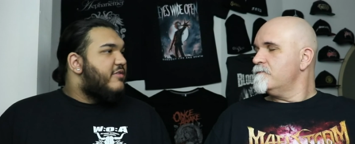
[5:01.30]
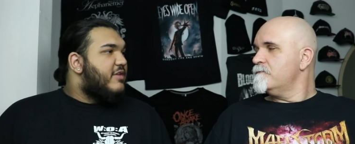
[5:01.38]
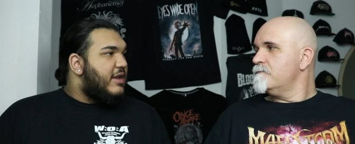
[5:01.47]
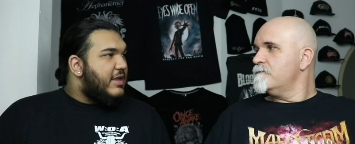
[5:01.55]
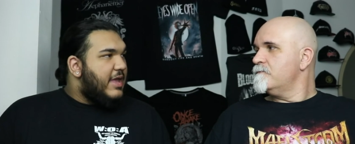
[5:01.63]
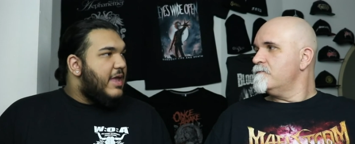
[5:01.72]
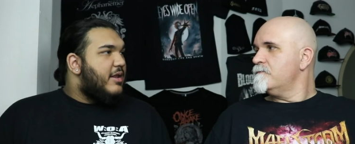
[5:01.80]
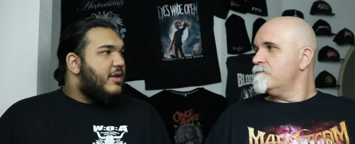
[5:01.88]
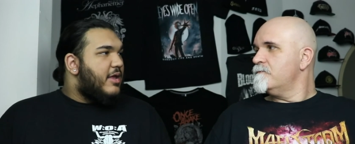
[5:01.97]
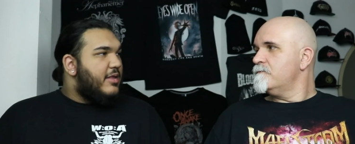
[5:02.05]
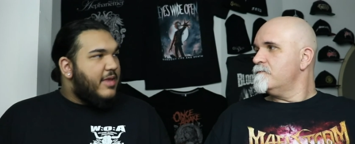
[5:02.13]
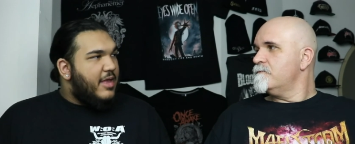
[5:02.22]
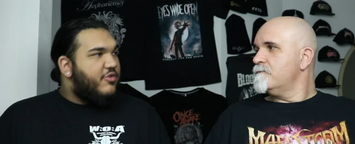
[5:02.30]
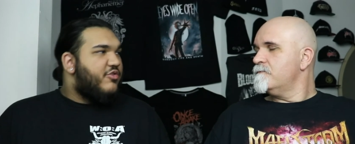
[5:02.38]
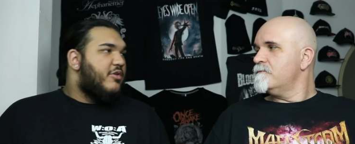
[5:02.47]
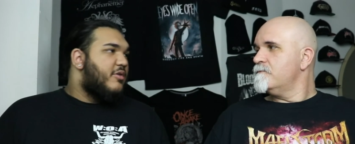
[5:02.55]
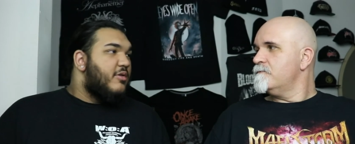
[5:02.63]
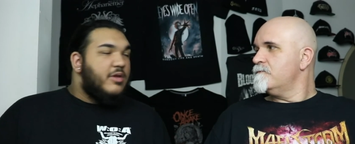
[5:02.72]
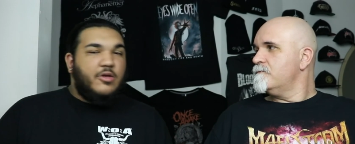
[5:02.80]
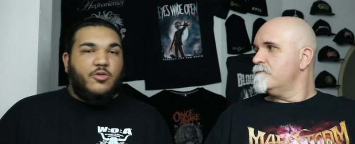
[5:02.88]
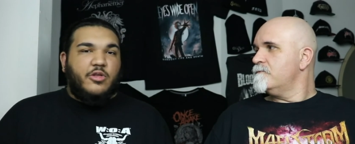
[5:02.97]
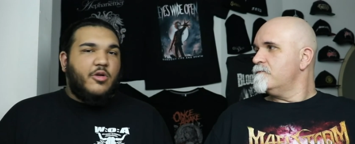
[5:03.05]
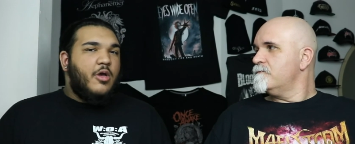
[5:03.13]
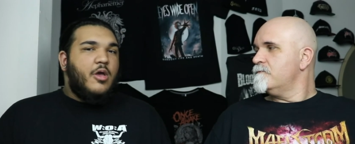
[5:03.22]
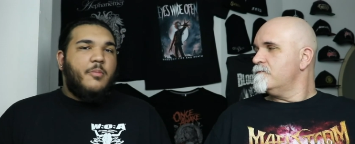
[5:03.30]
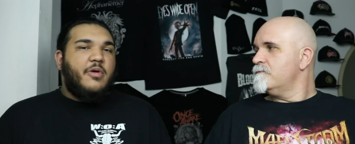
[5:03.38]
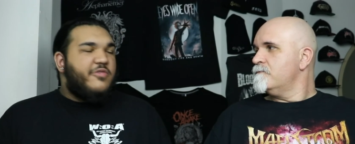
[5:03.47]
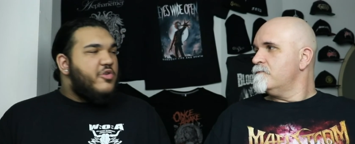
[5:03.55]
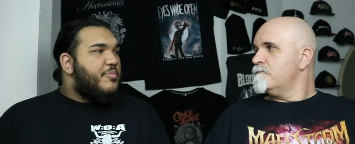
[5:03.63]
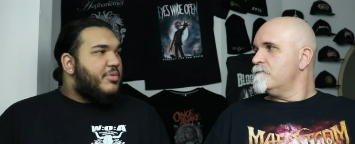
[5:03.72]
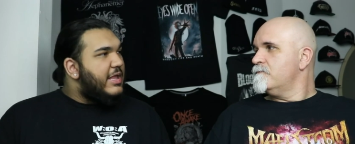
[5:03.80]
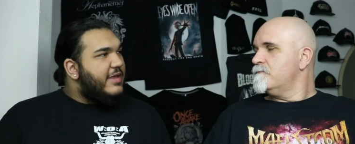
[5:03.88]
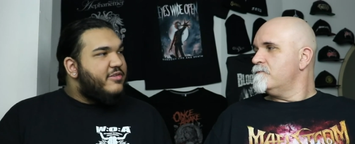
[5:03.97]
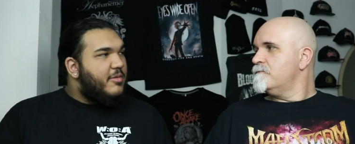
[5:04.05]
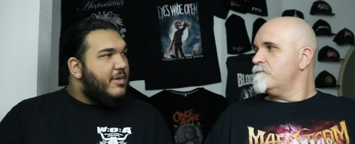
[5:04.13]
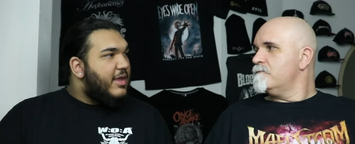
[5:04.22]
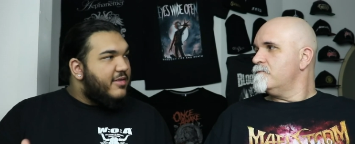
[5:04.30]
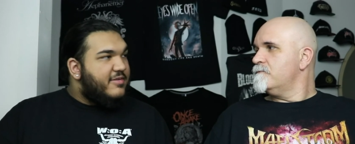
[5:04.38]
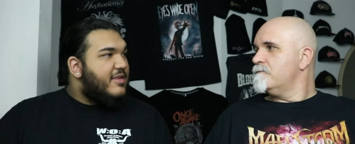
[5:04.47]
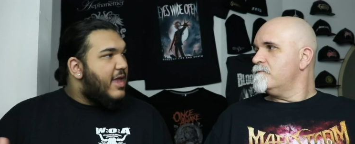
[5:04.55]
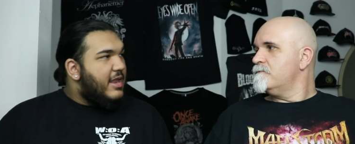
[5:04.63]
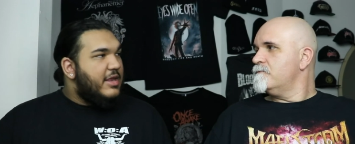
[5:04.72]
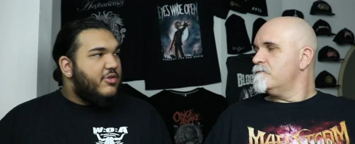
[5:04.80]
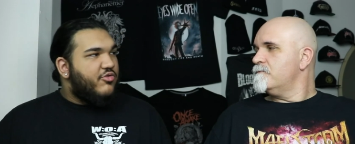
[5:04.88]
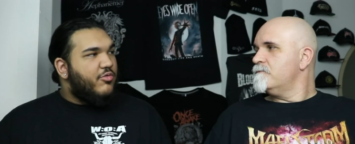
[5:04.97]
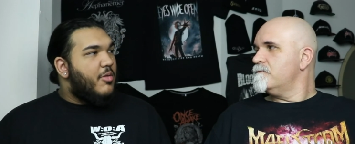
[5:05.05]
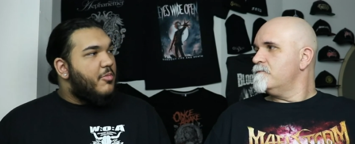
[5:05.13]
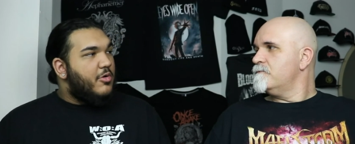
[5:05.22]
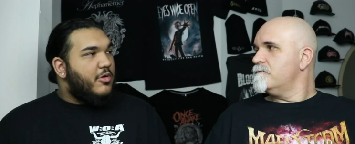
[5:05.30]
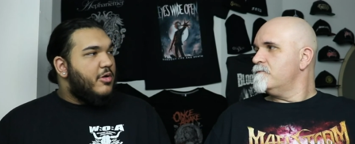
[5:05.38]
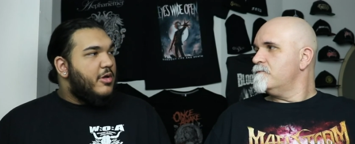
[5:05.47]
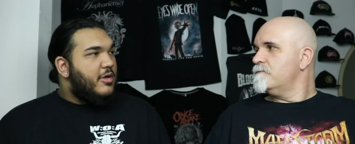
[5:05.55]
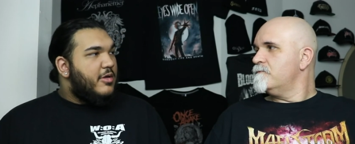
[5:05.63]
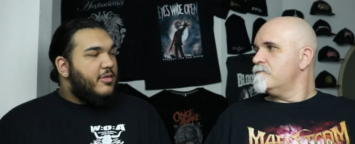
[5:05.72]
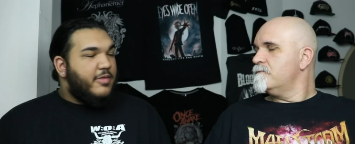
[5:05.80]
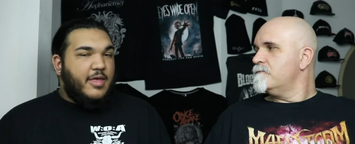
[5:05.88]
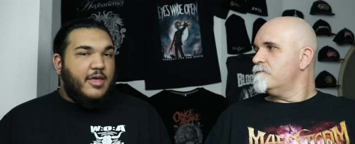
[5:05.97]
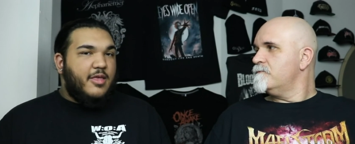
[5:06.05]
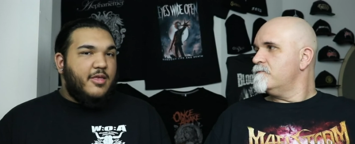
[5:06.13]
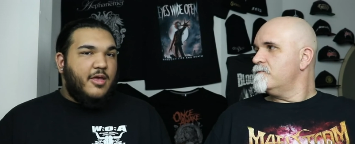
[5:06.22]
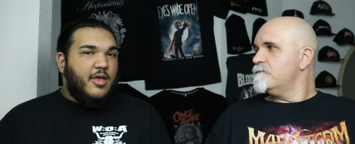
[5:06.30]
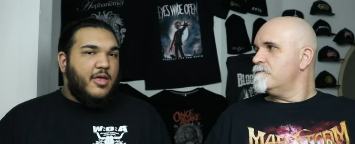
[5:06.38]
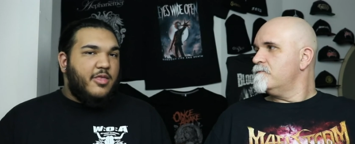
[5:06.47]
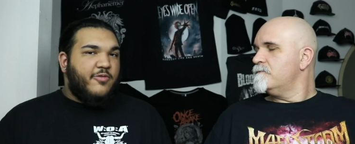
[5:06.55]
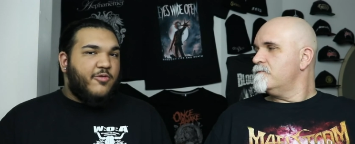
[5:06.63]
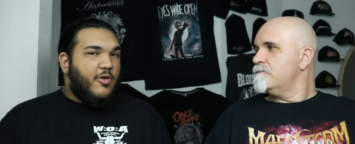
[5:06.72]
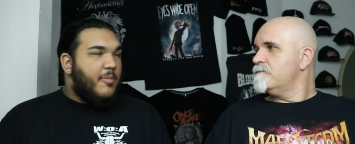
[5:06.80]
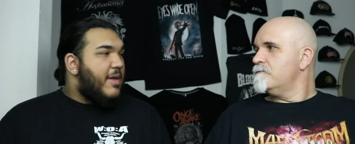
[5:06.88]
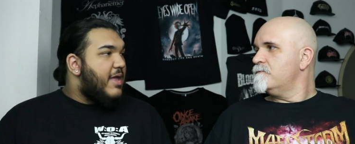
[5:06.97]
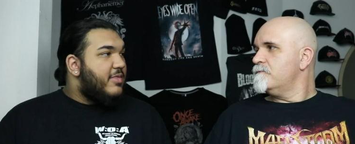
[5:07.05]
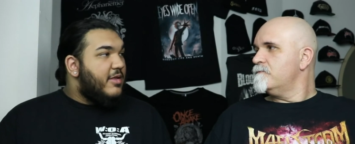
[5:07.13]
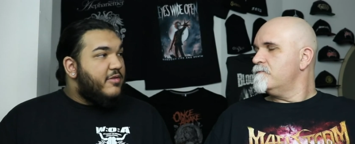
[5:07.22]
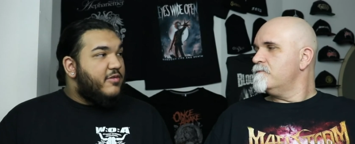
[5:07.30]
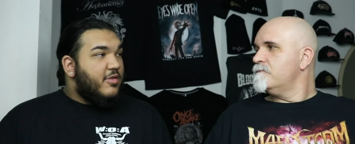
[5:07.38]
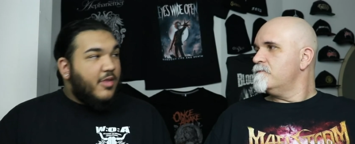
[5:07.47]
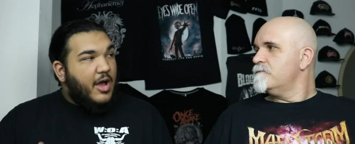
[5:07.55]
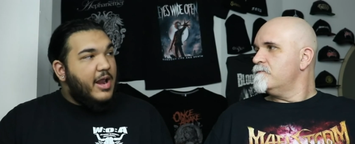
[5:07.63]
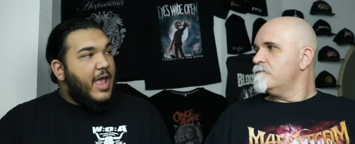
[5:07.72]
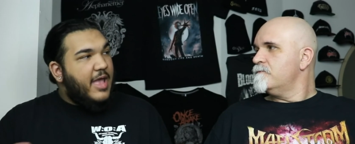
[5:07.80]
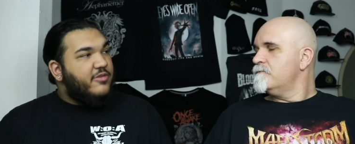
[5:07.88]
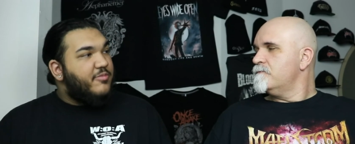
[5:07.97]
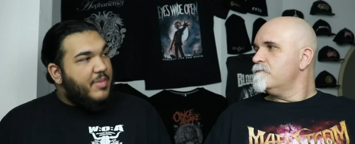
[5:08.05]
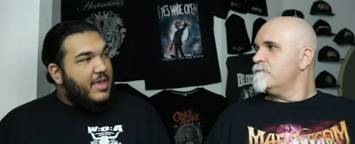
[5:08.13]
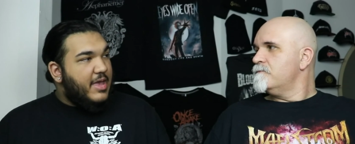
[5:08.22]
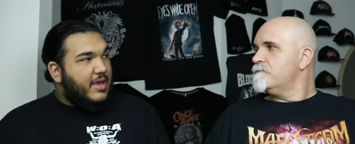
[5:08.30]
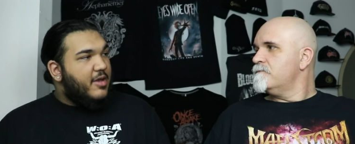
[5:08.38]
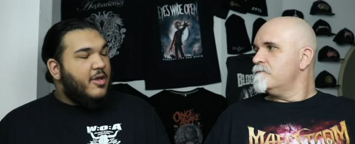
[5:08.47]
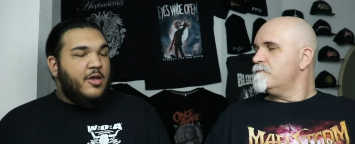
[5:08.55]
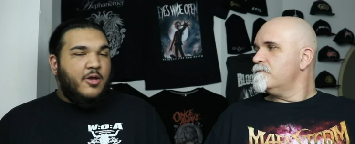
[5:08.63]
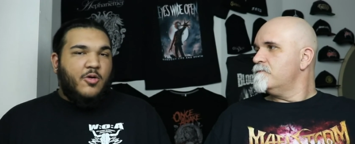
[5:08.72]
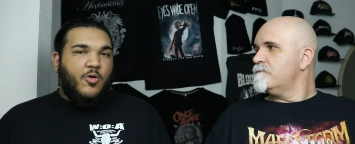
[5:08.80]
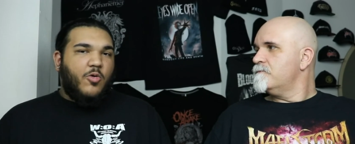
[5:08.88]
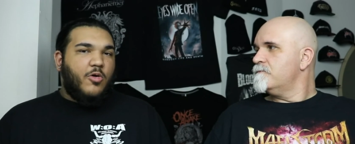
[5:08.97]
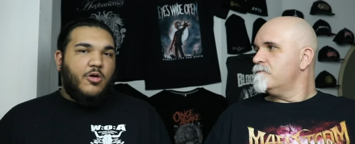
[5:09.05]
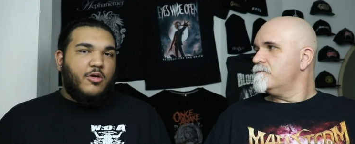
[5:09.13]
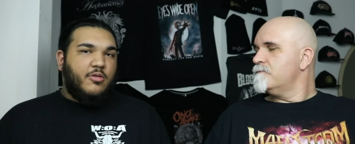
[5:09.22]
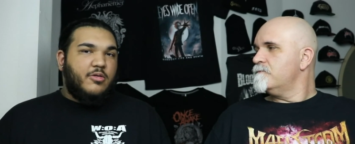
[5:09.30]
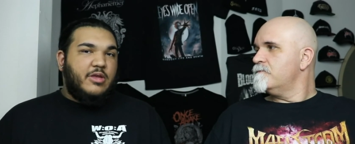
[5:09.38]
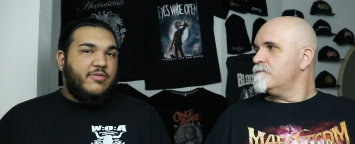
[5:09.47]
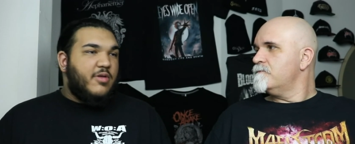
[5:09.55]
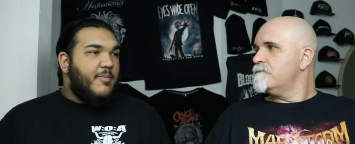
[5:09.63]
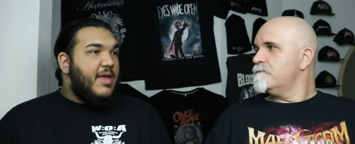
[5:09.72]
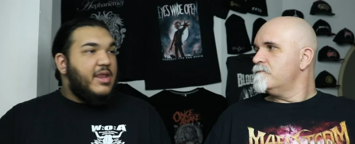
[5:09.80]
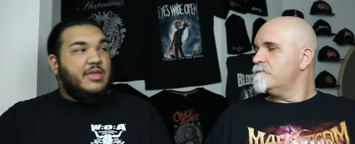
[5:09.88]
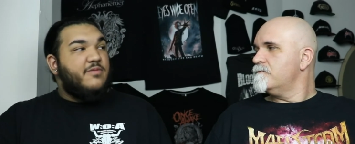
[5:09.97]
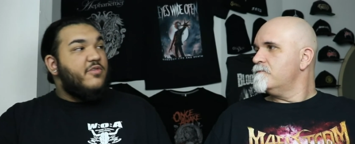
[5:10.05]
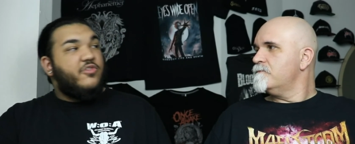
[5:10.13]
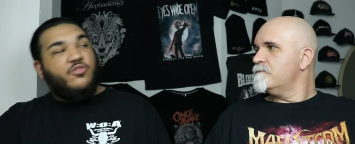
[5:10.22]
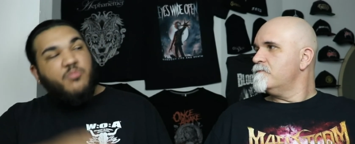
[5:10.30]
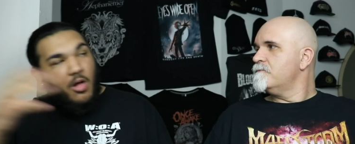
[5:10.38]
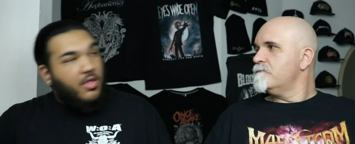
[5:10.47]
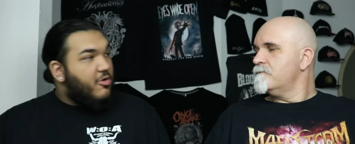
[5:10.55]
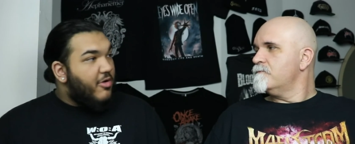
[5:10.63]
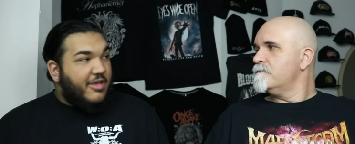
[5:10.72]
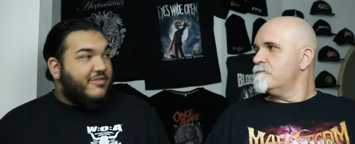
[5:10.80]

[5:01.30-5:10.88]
Speaker 1: he's gonna get attention here and there. But if you place him against any drummer that uh, for a band that's not as big or even a band even smaller